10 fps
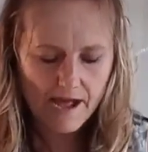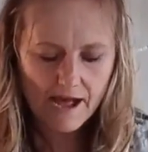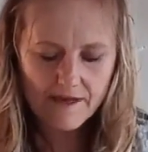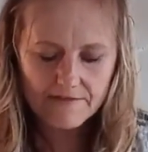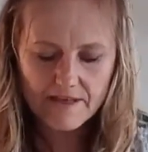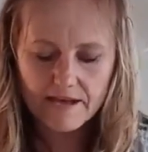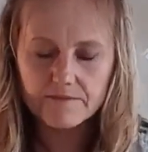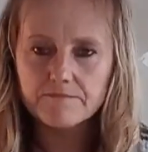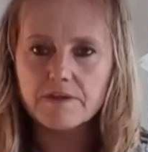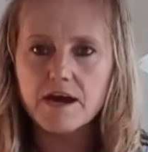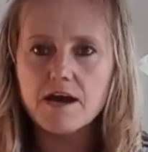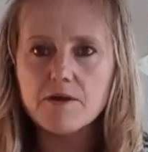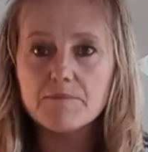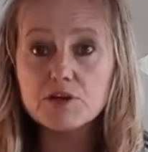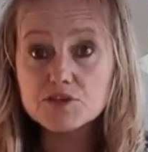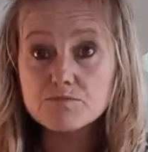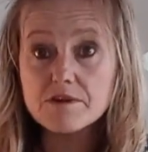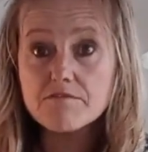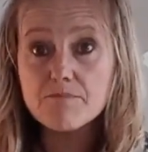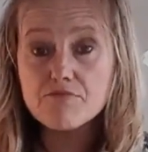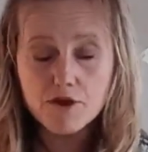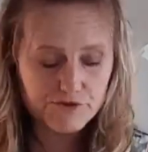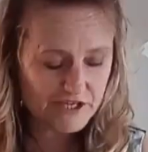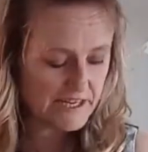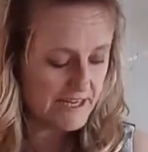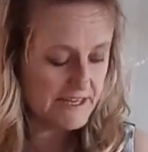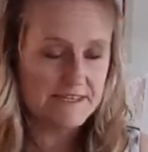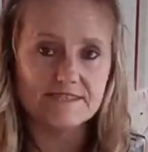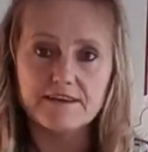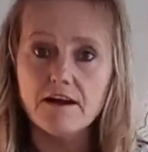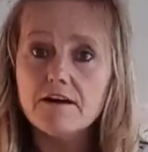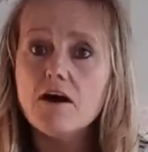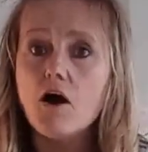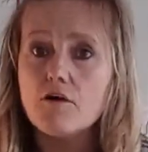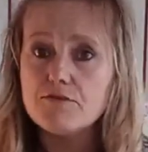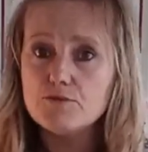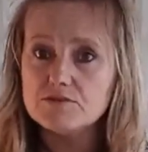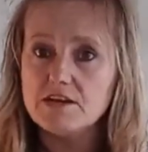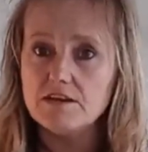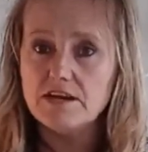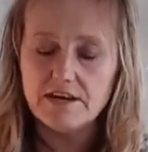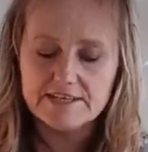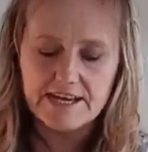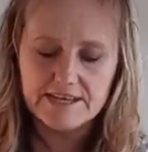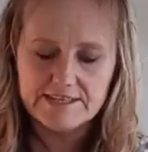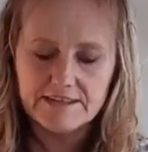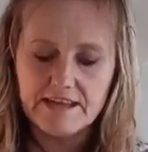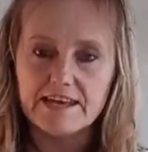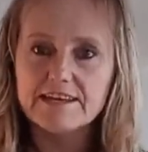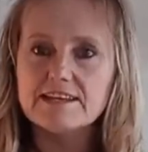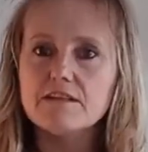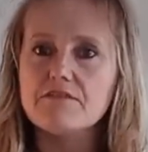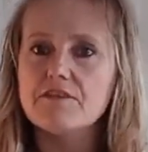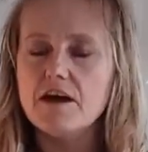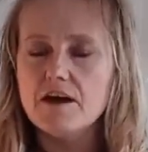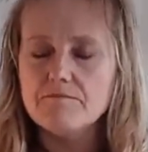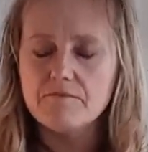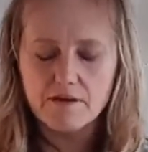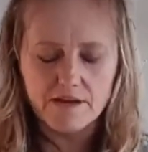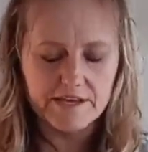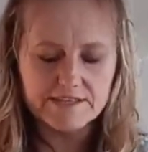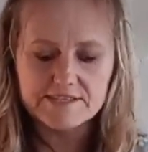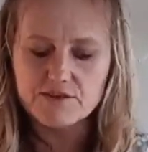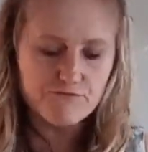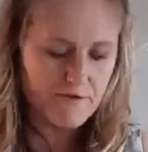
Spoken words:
And then because we're approaching Easter, I thought I'd add in that little Easter